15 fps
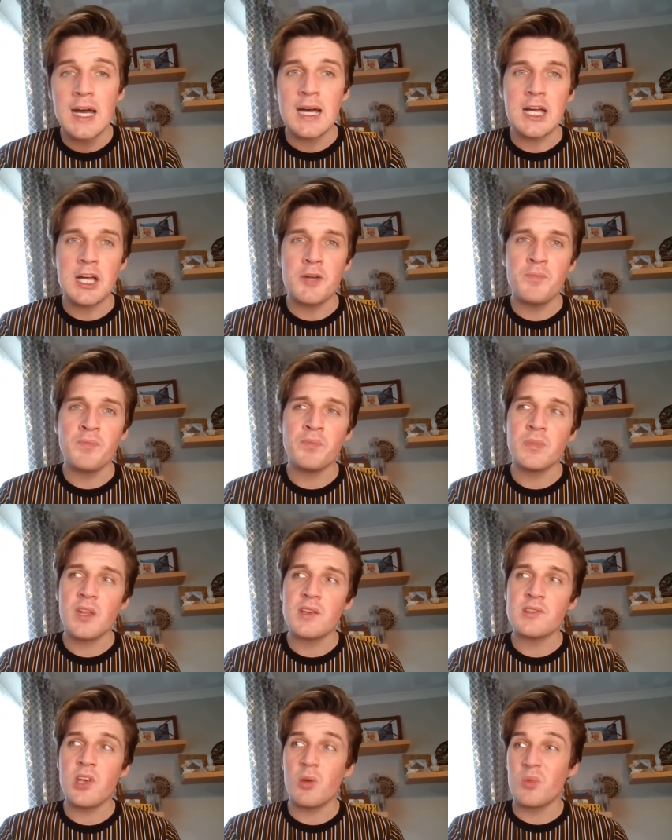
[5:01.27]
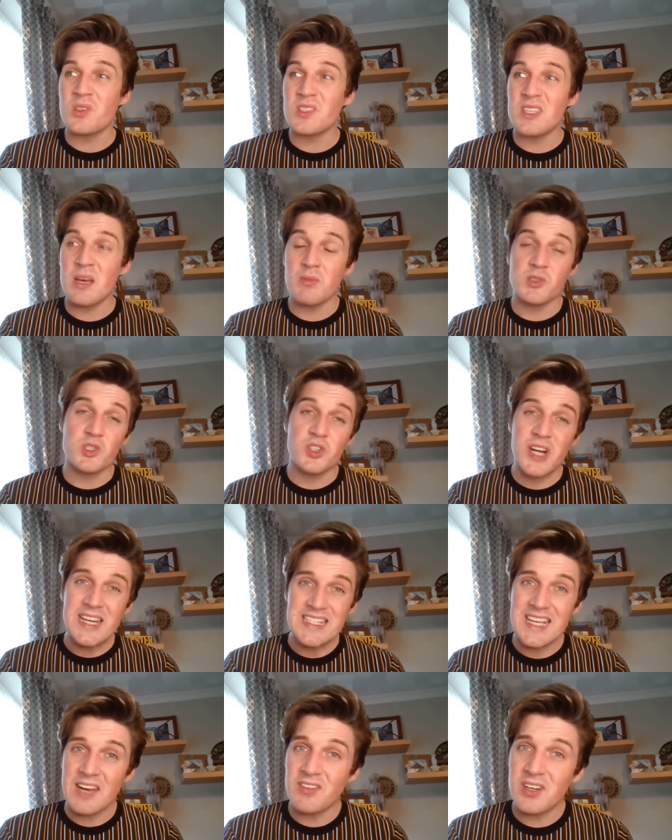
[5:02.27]
Um, so it was it was
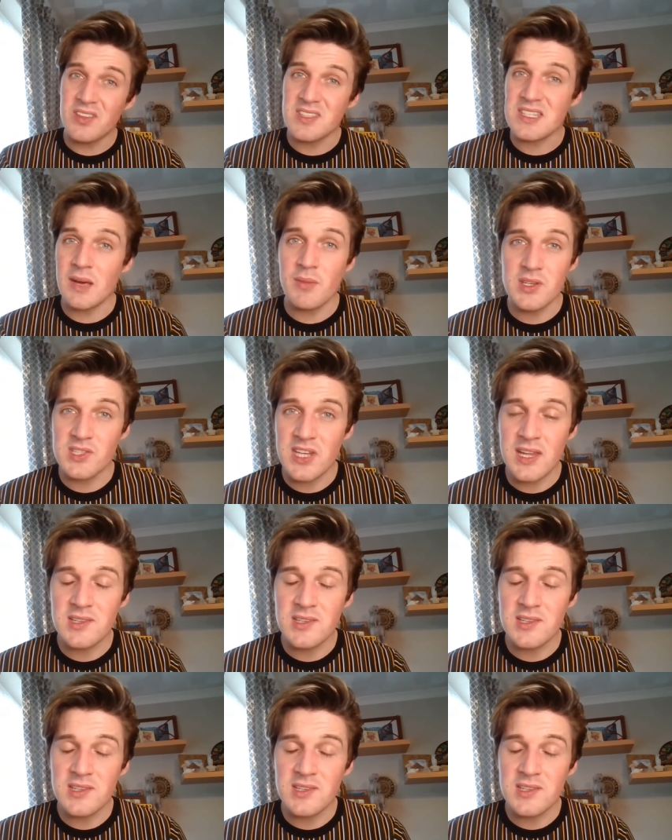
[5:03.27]
great to get rid of the damaged